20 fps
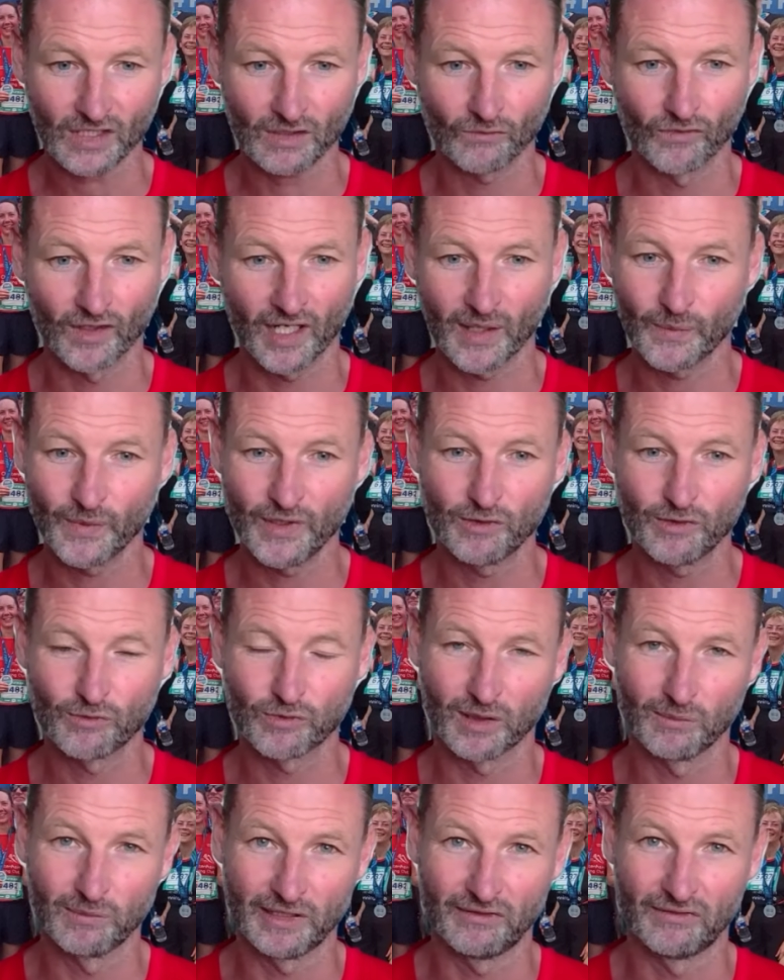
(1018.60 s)
Right when you
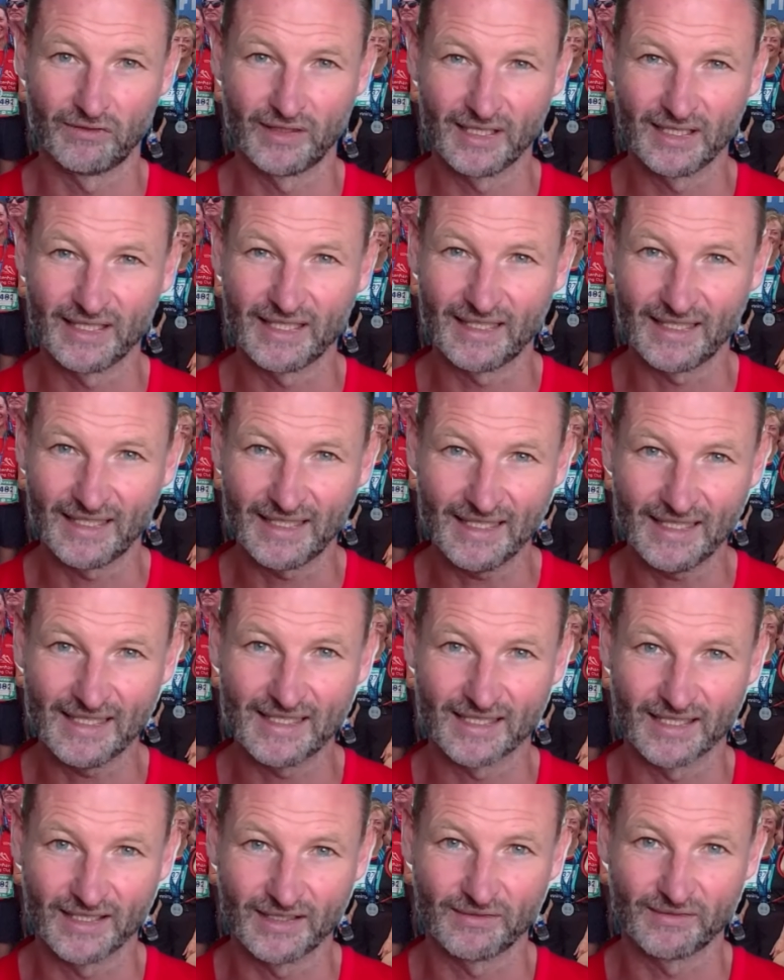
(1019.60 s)
probably really need
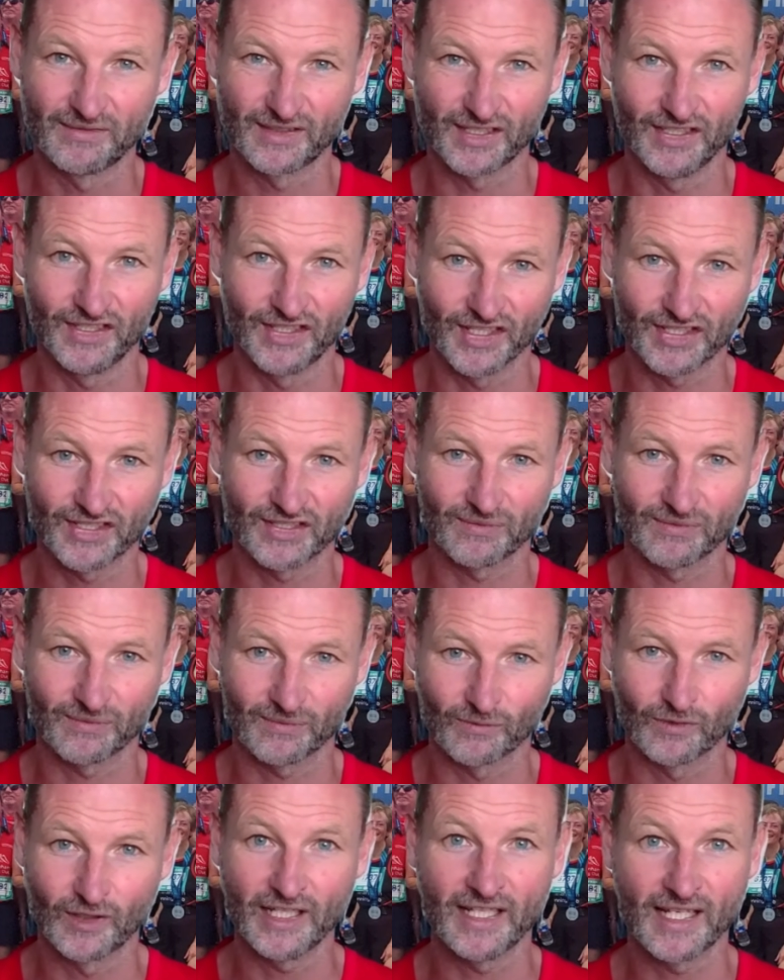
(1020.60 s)
to just
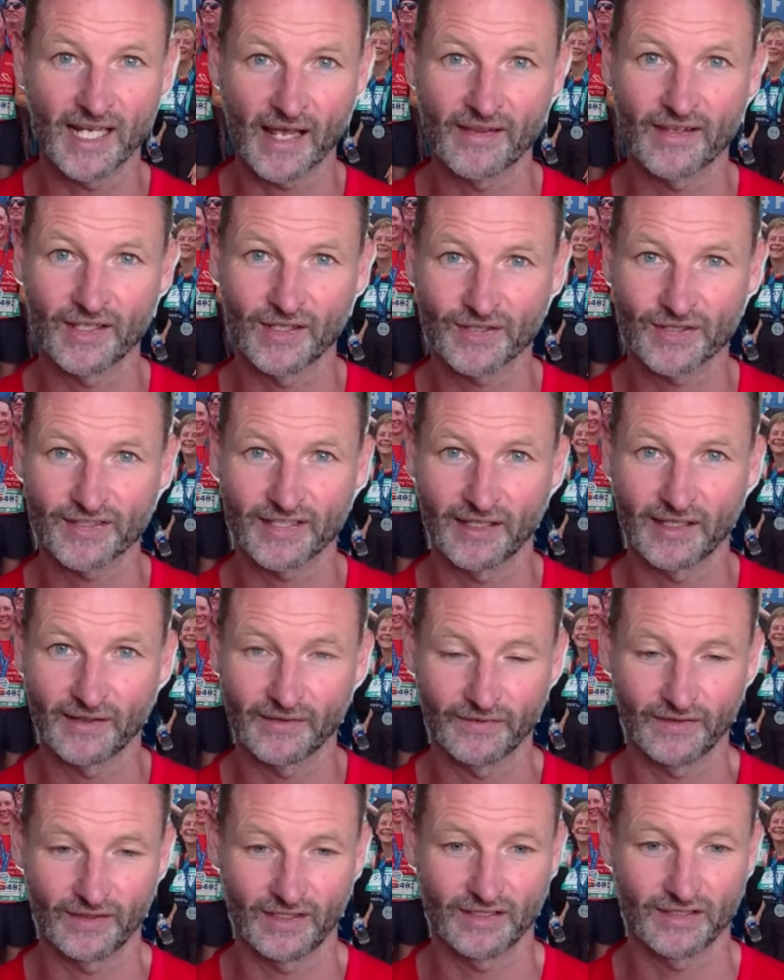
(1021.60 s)
regather
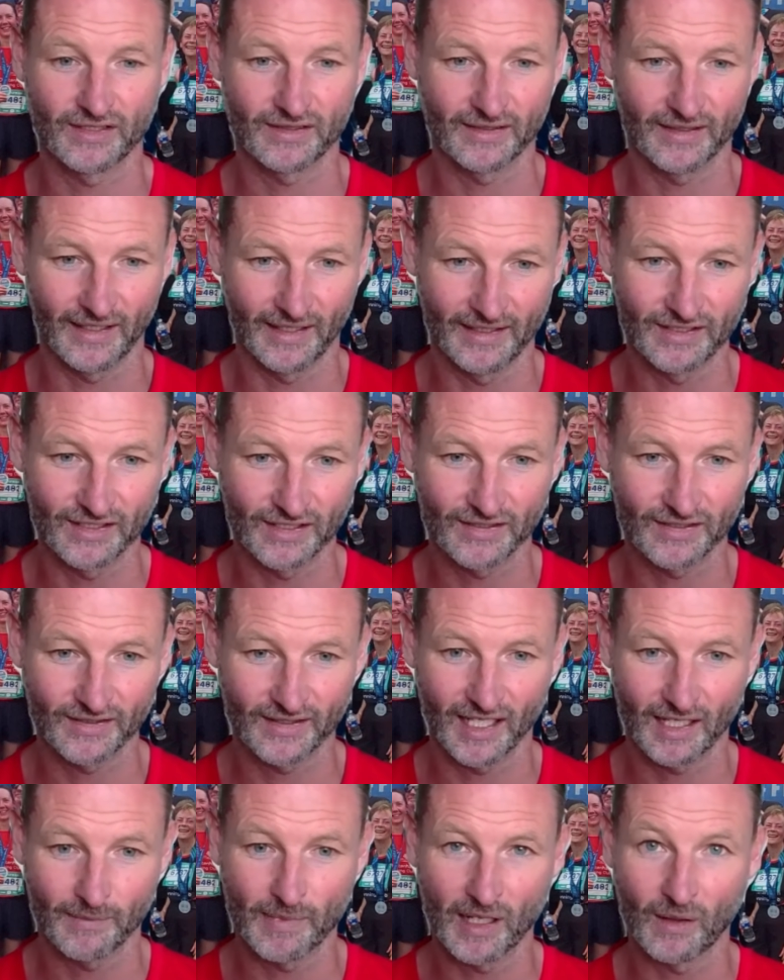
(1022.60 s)
yourself and just
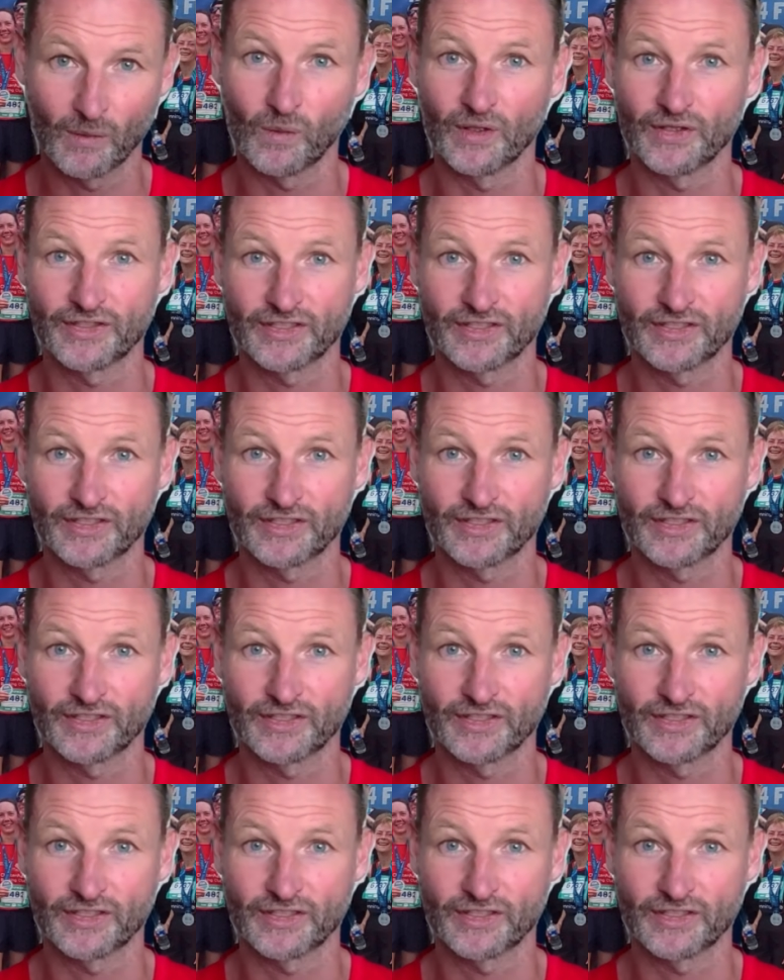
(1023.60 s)
think about what's